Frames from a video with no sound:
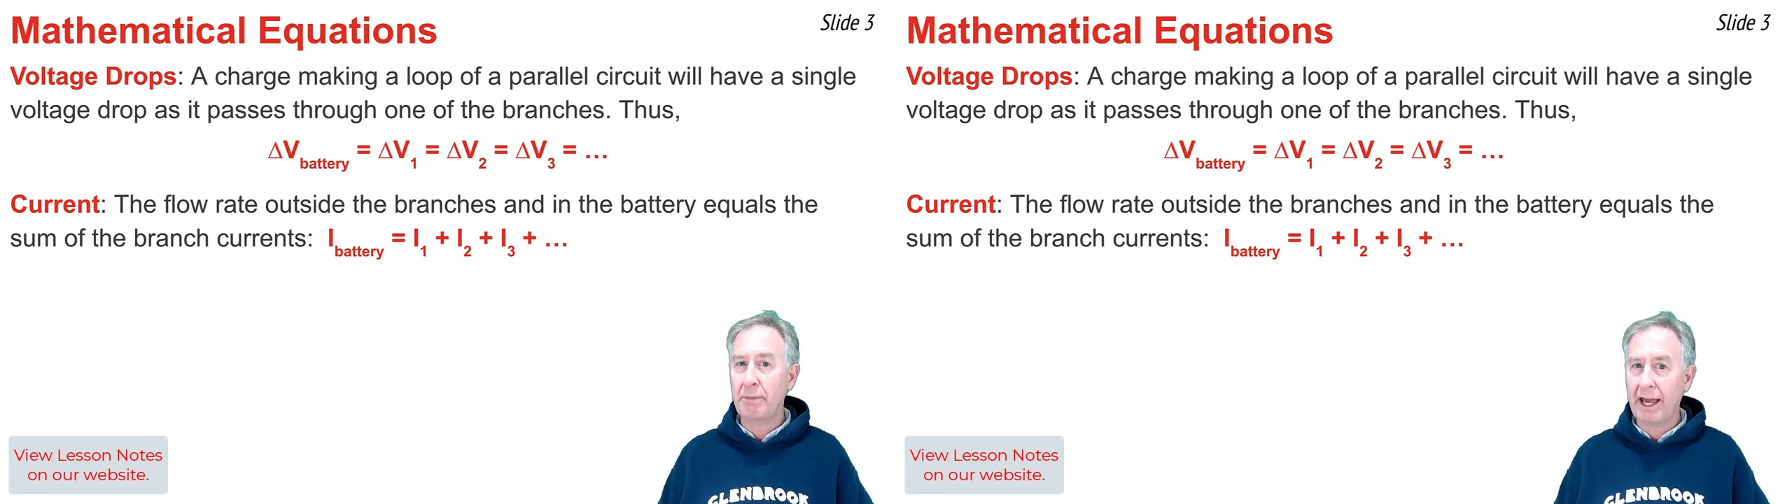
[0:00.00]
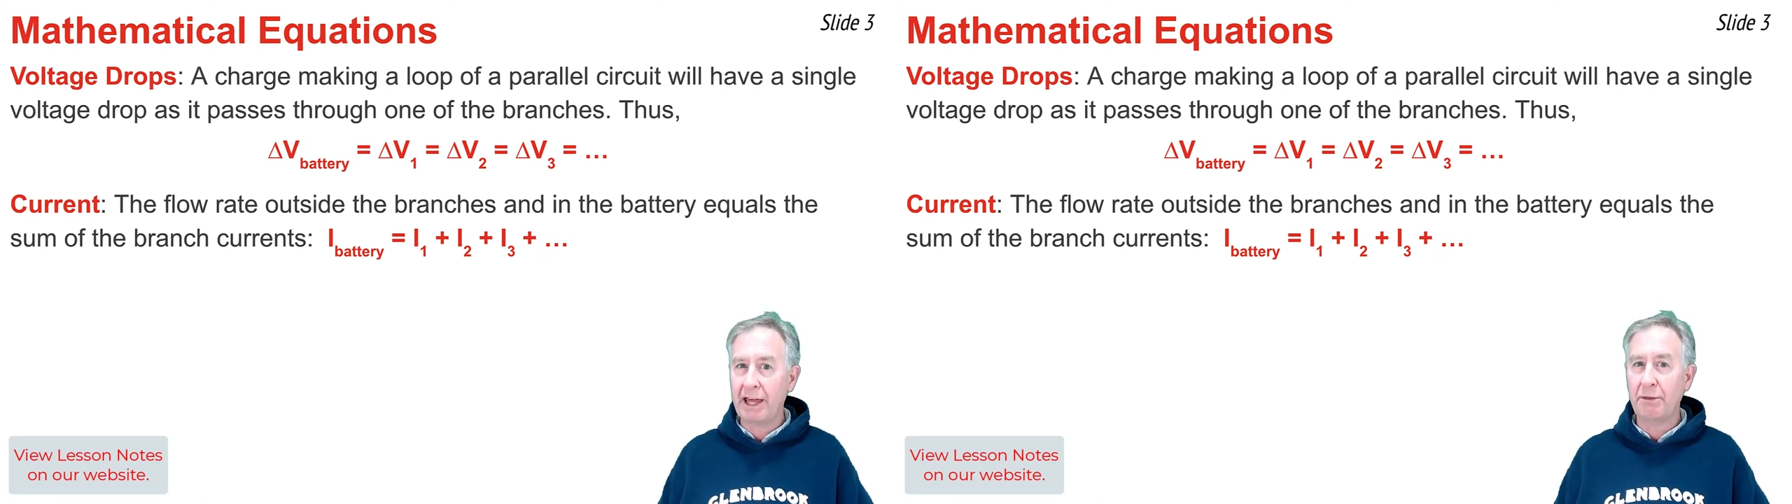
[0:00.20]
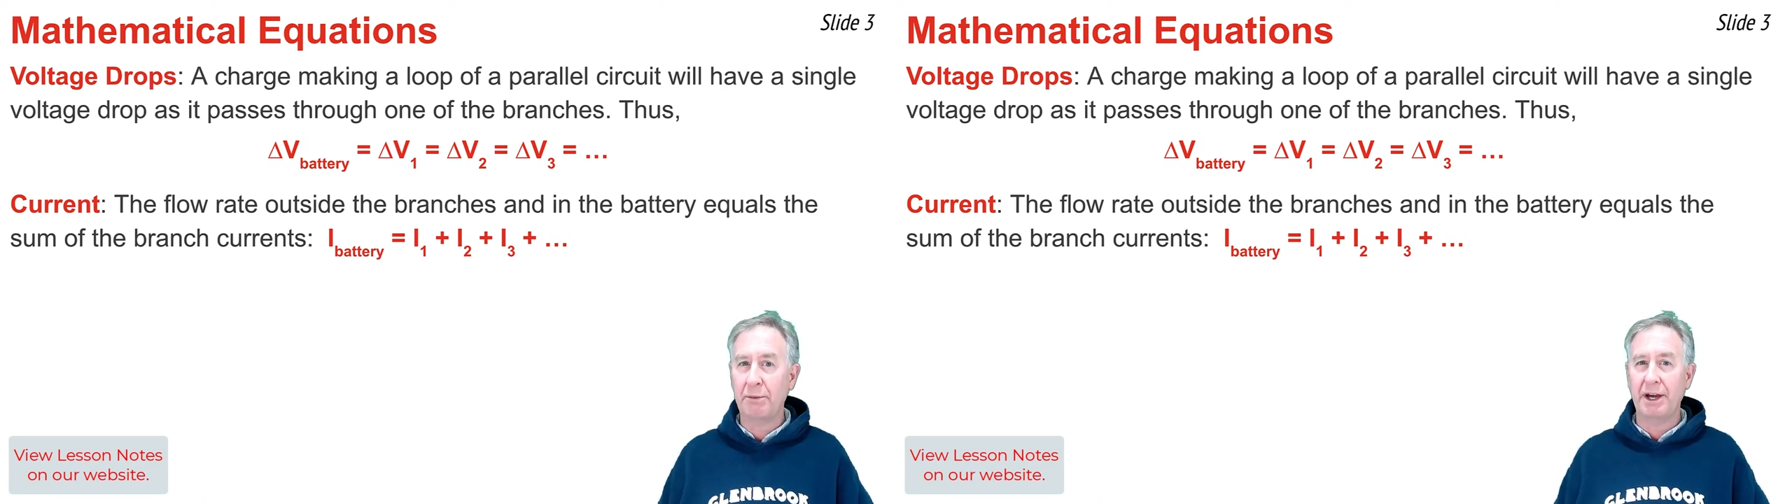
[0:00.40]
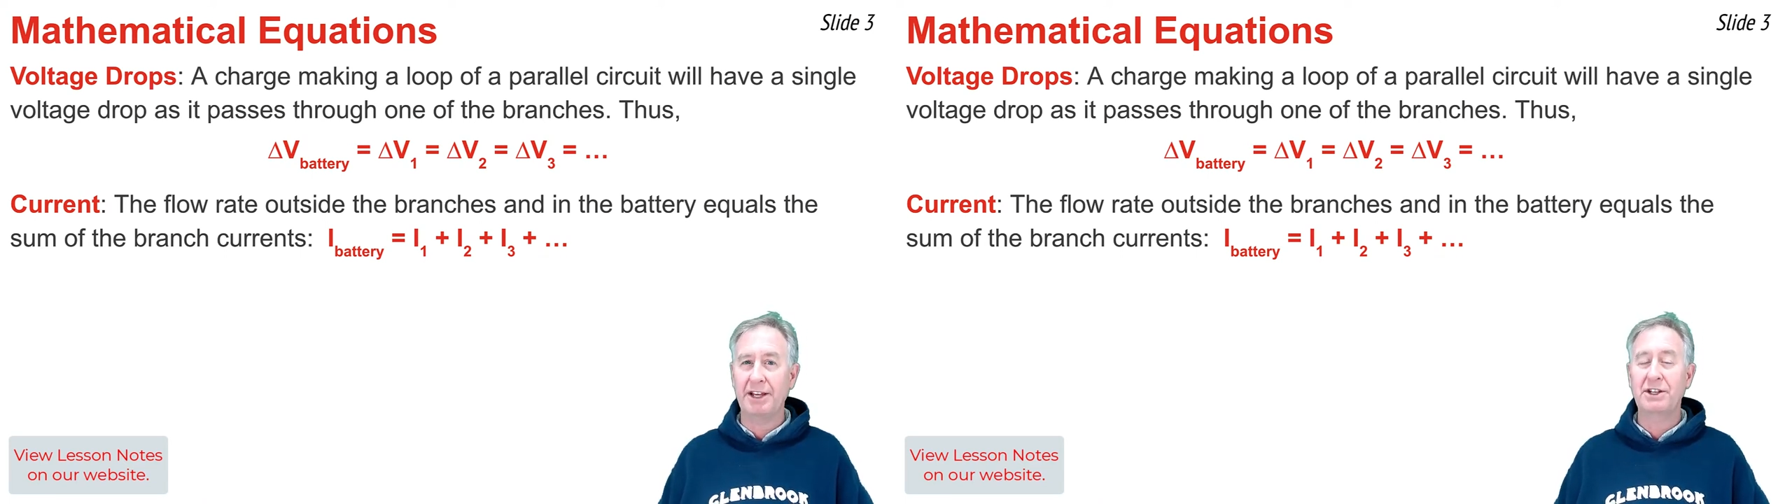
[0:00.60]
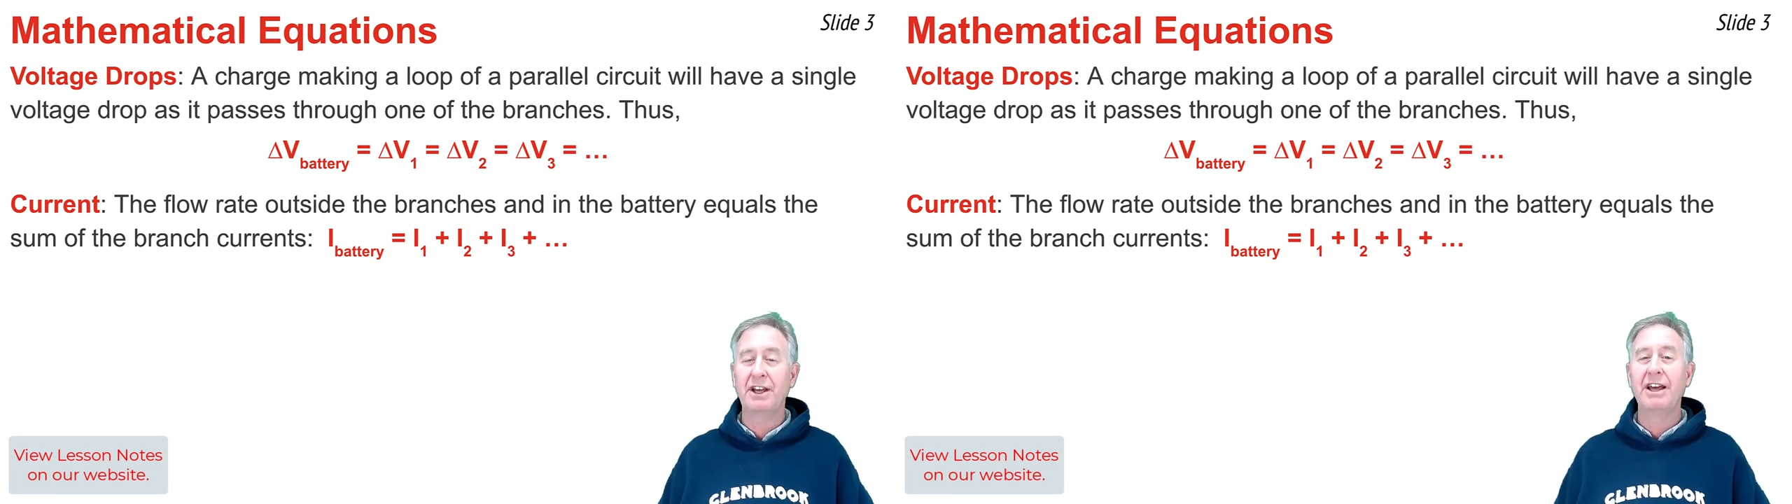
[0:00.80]

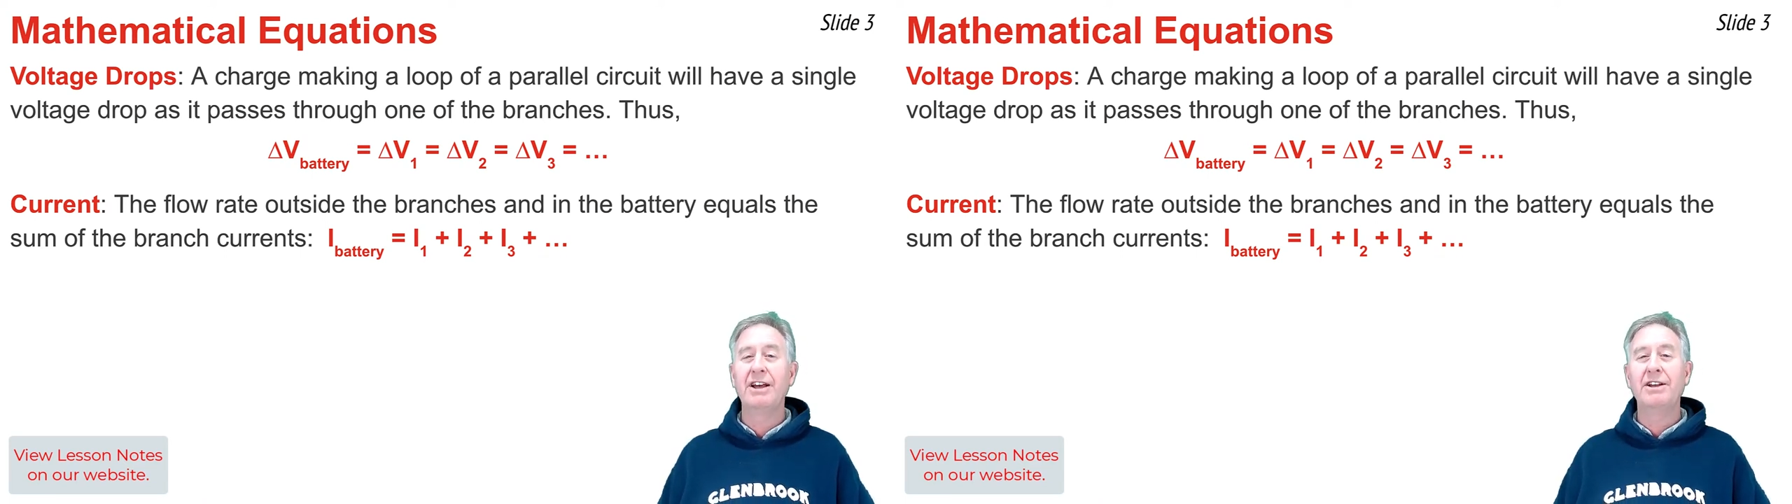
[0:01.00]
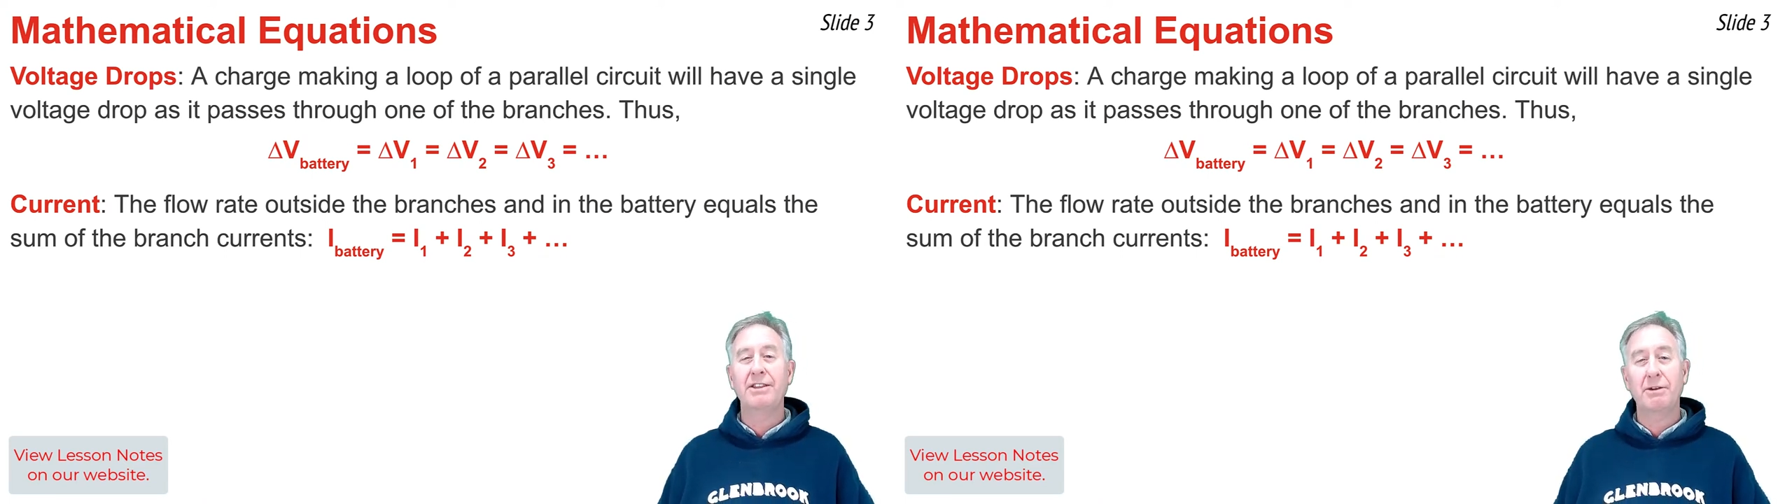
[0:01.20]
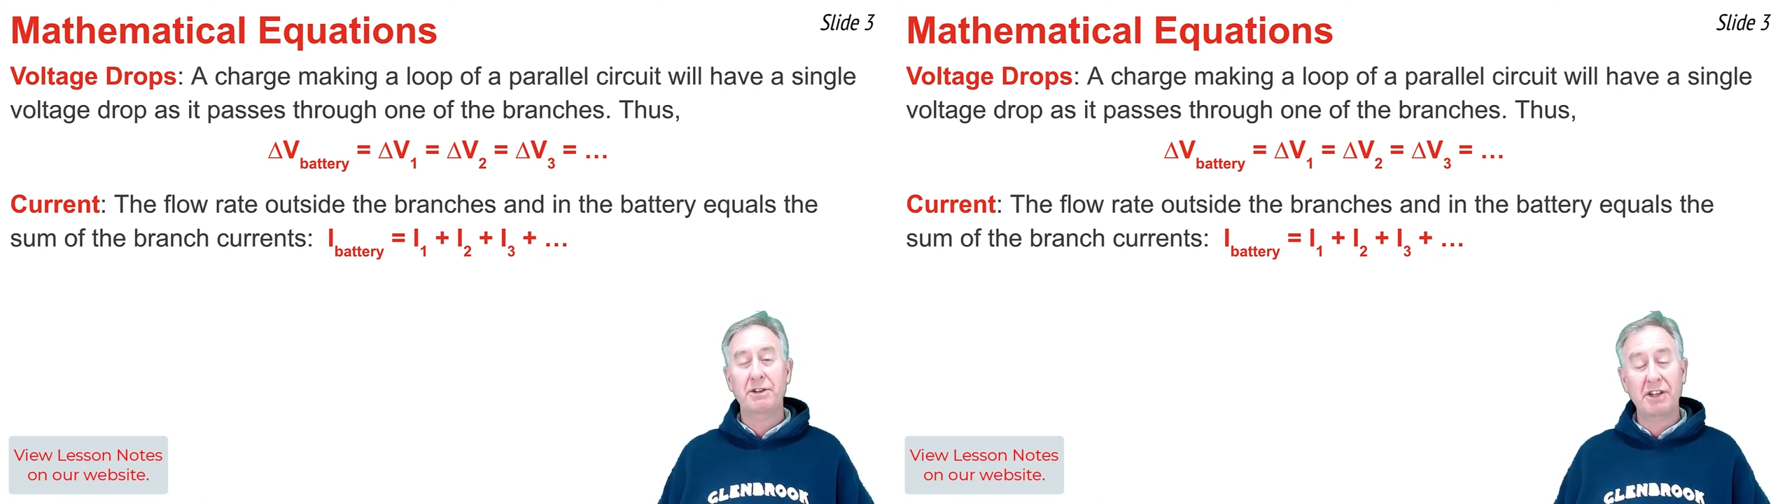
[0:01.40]
pathways the